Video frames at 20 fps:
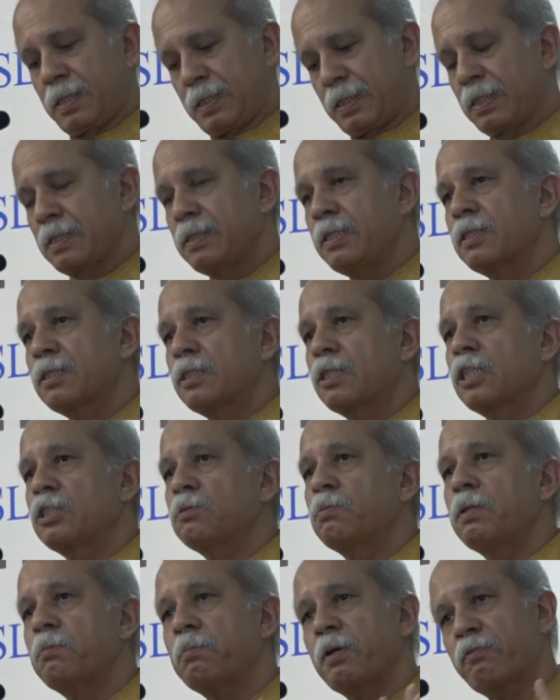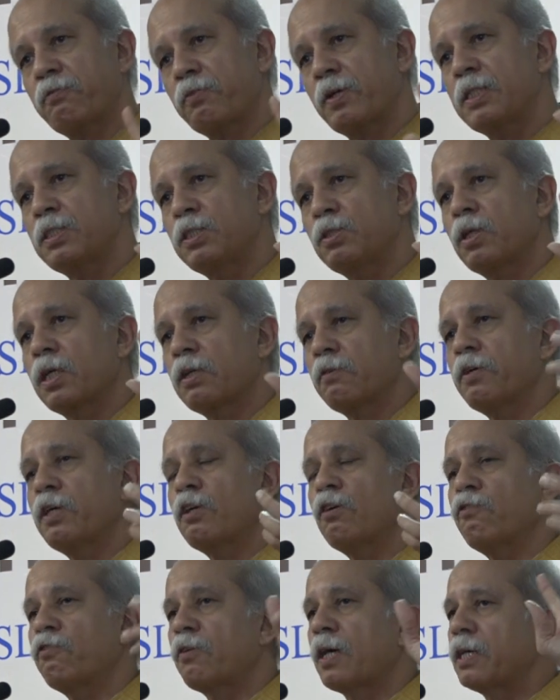Till this judgment, my friends, you are
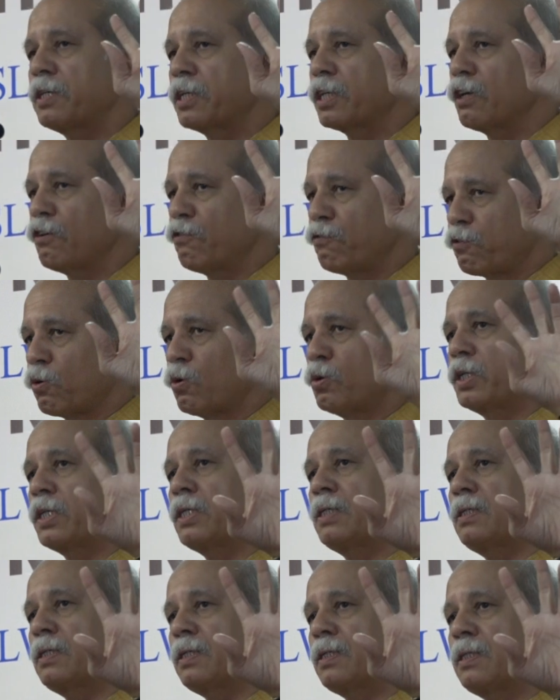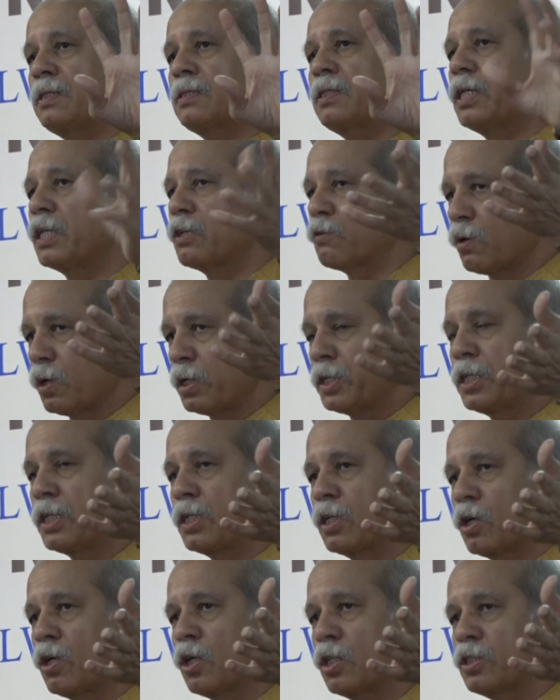aware of Article 14 is an equality
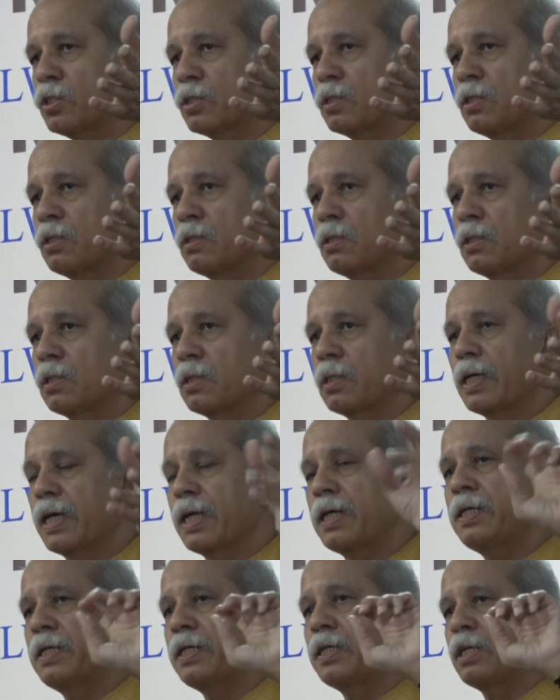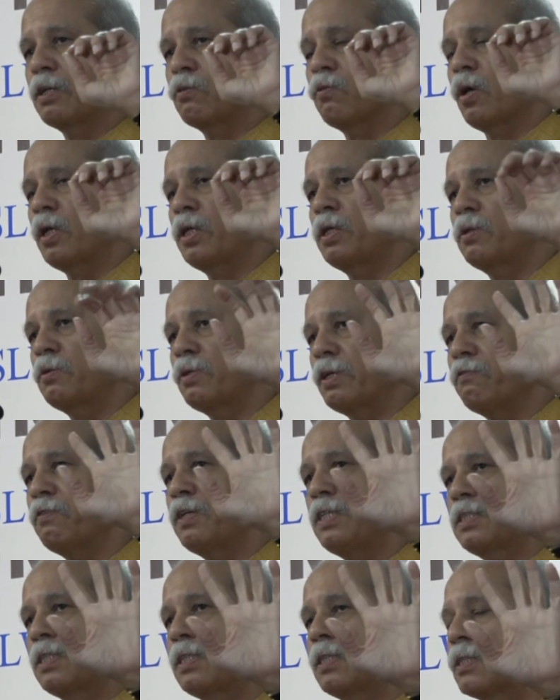clause, guaranteeing equality to
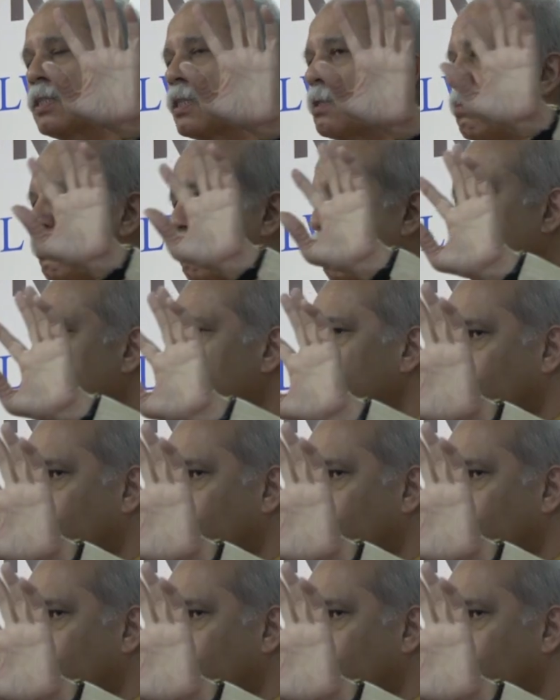every citizen before